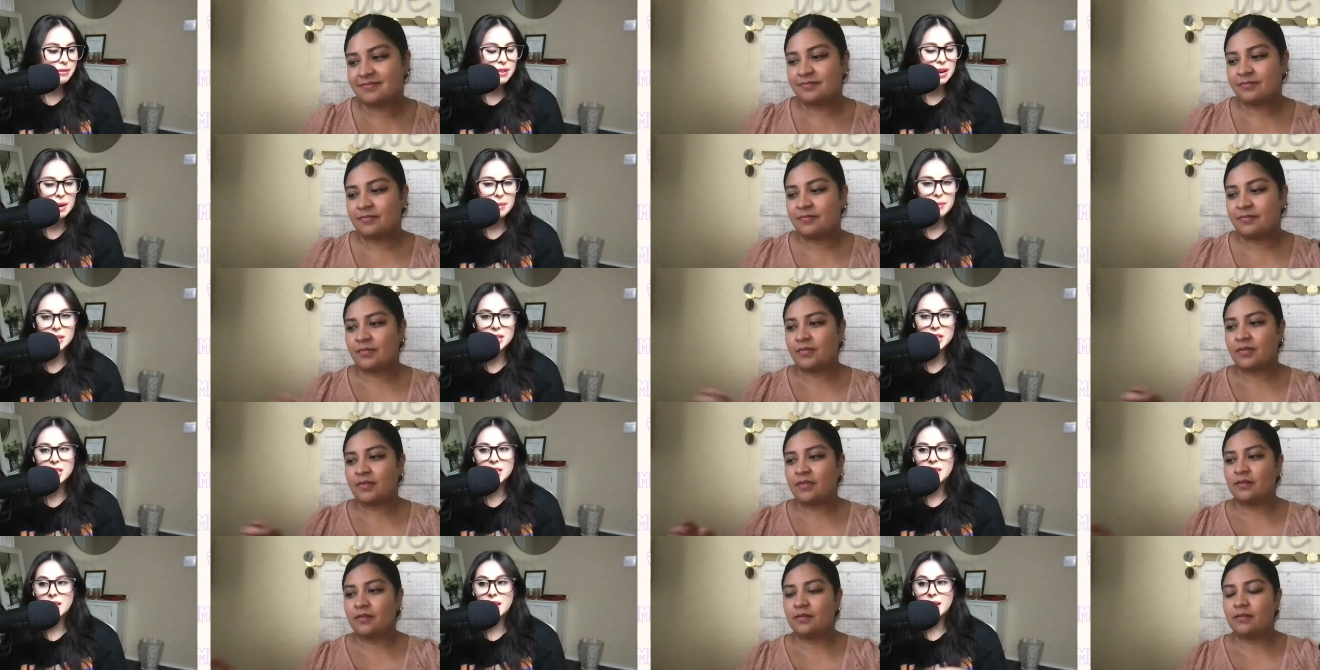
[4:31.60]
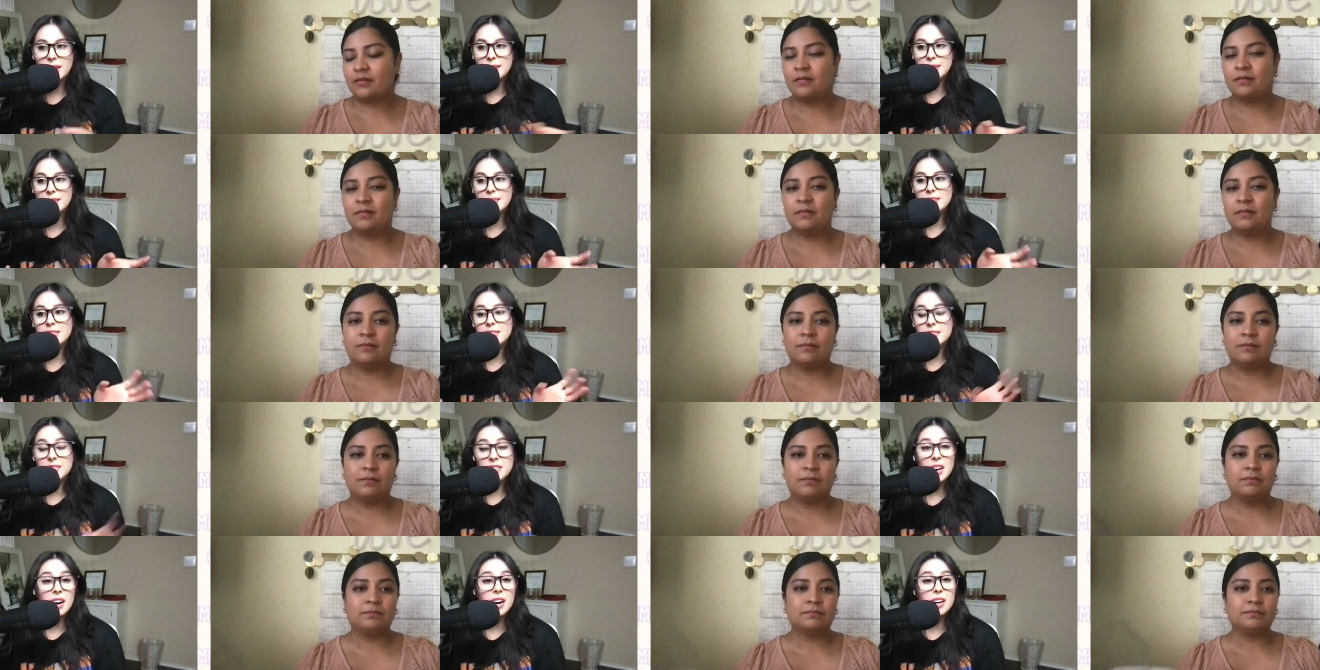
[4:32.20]
Speaker 1: family got
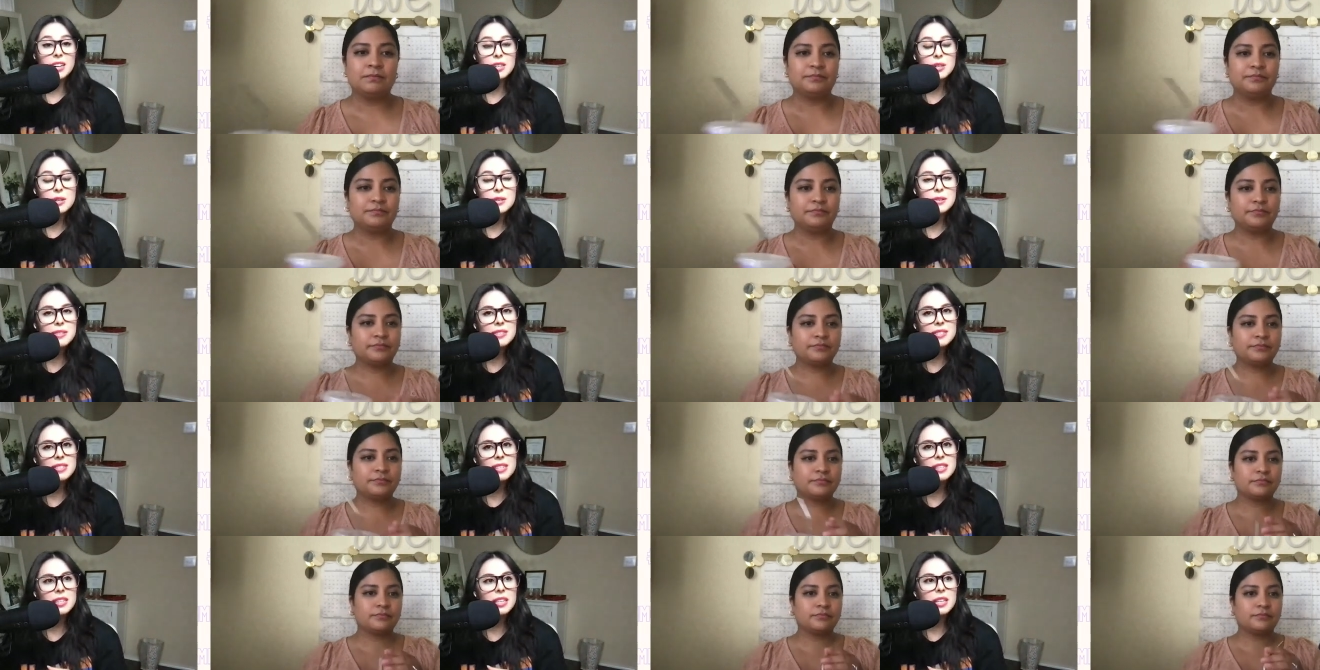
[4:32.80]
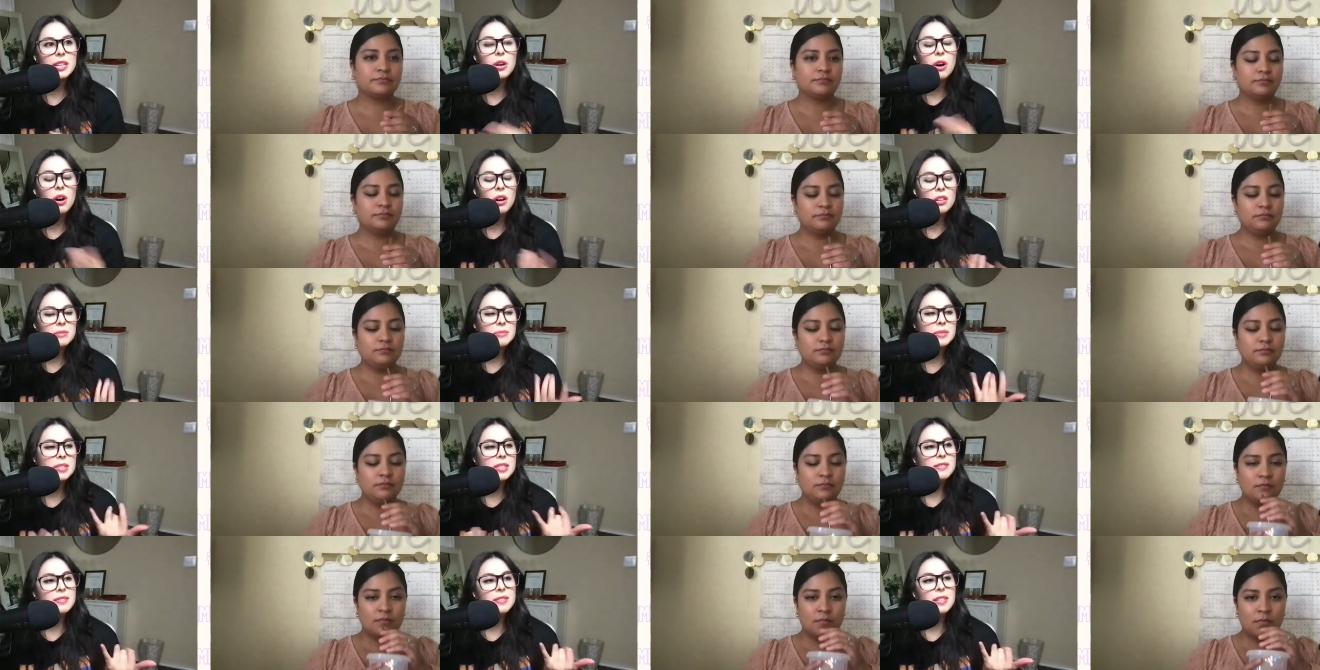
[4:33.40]
tacos and they called
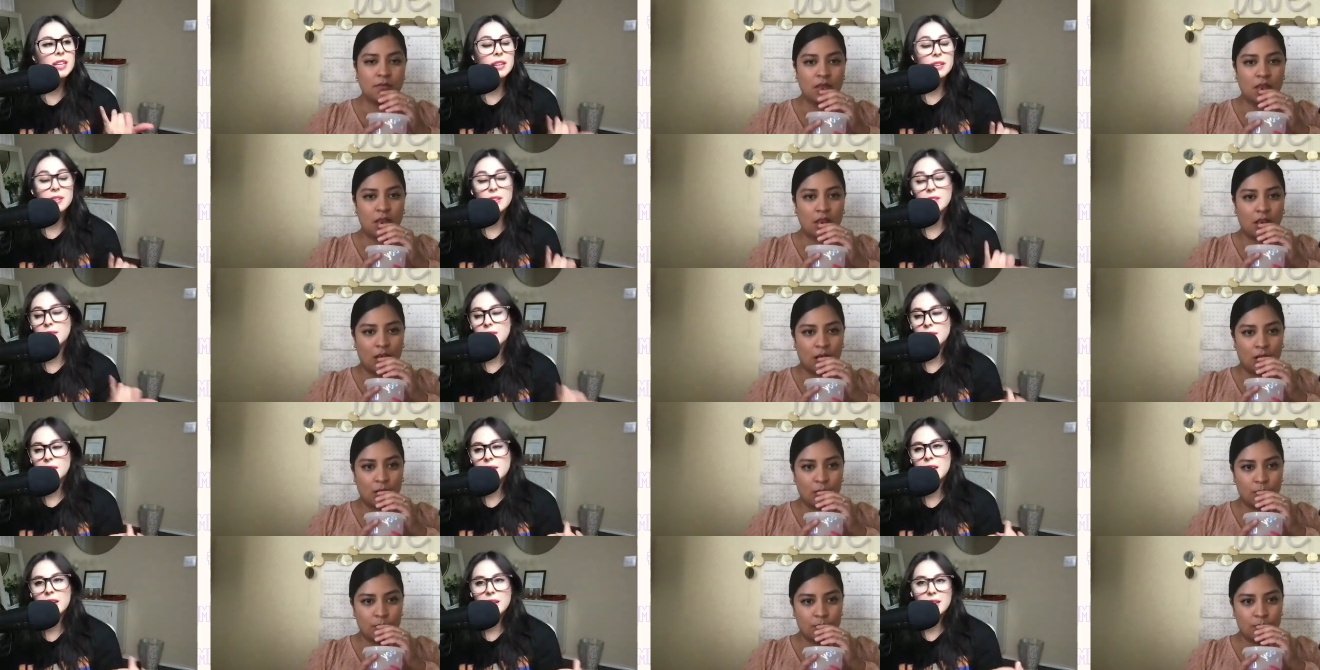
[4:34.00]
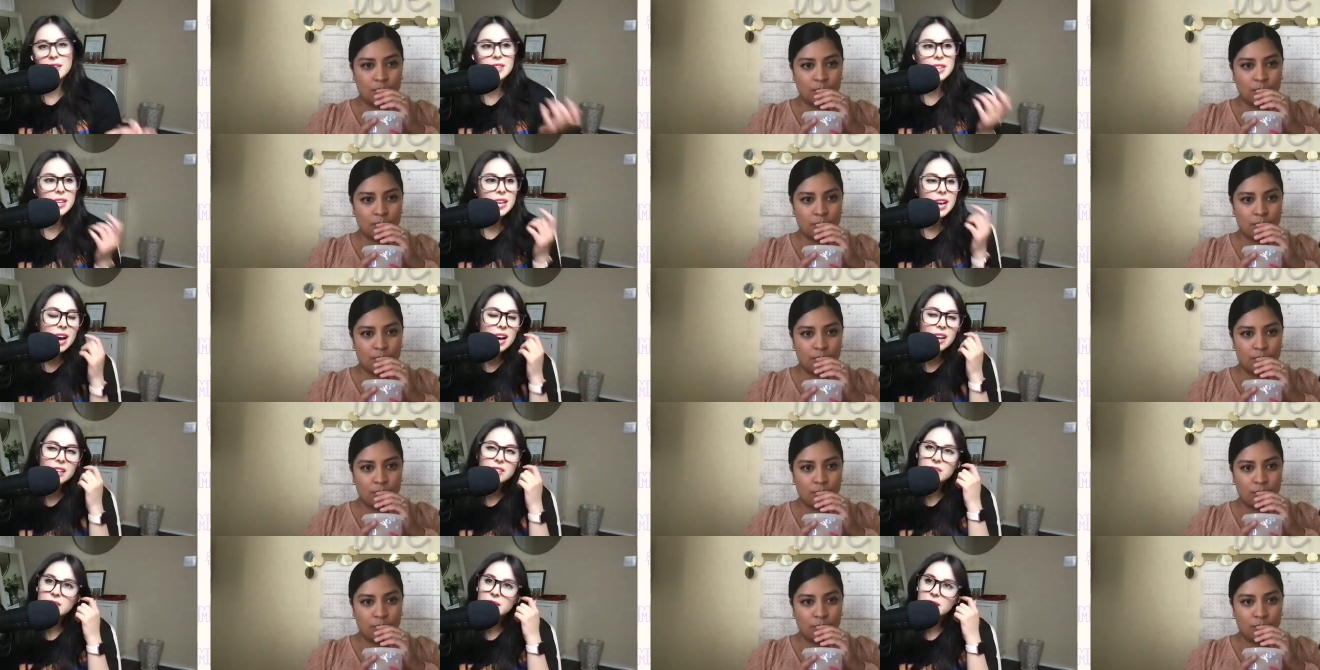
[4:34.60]
me if they, if they and they
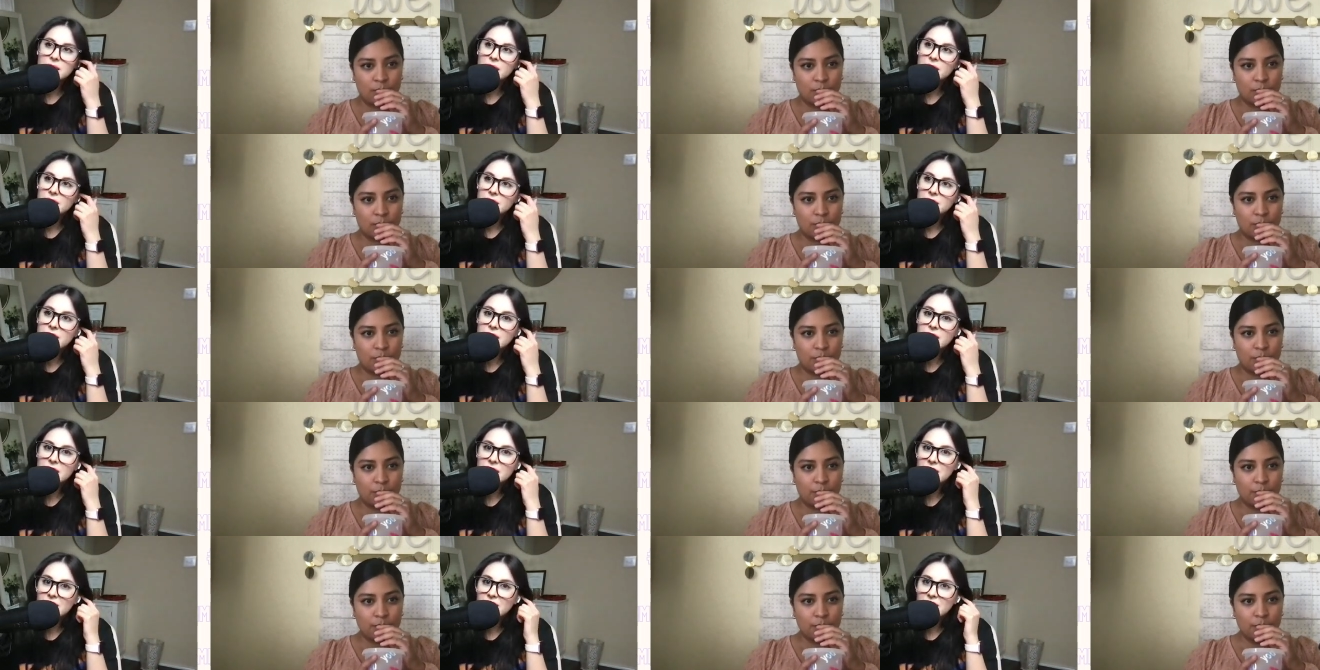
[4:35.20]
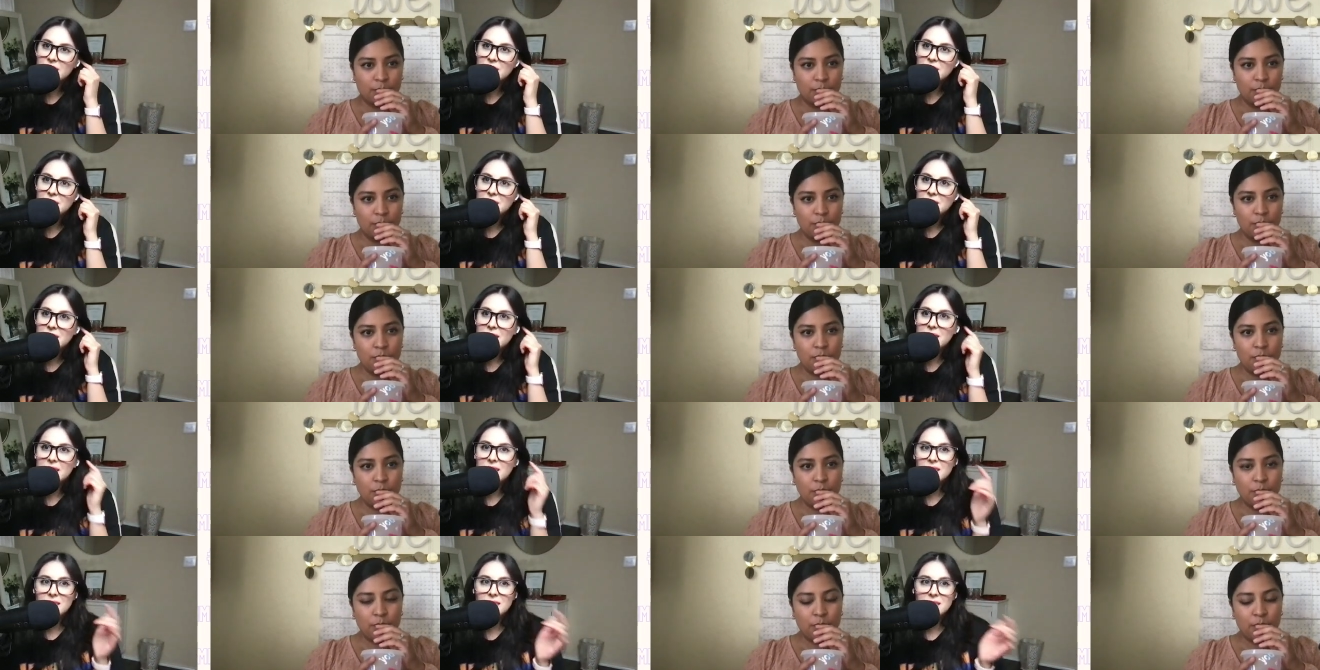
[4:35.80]
asked like, hey, you know,
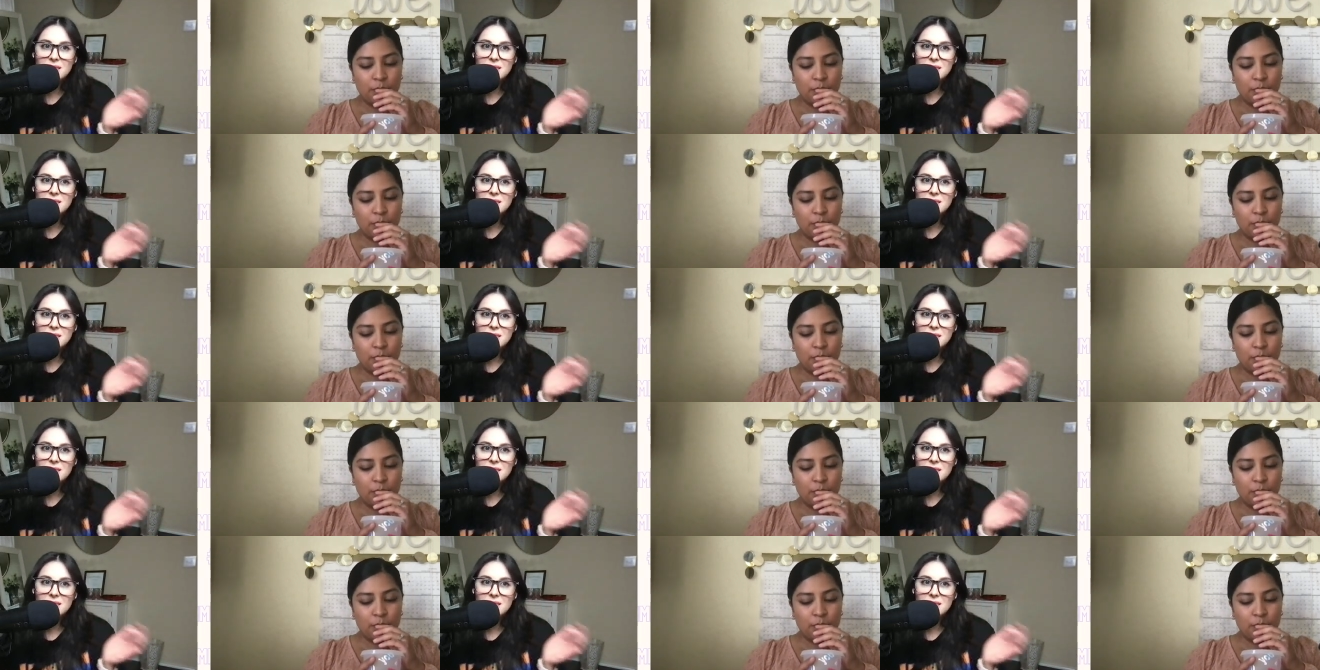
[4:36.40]
like,